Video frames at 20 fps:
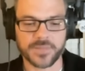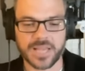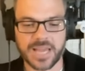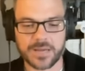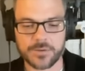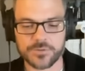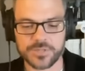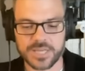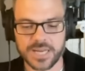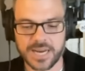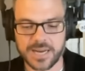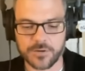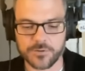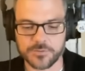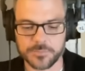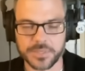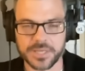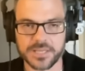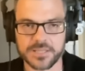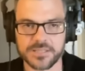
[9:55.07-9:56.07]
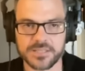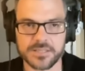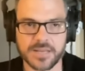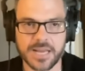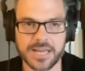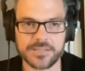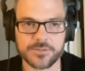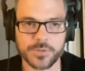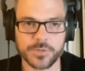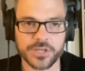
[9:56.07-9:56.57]
house to house, because
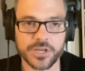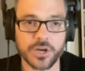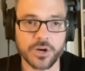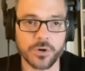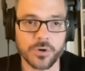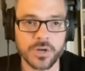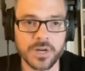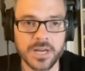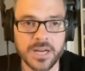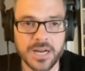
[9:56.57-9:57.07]
as we know,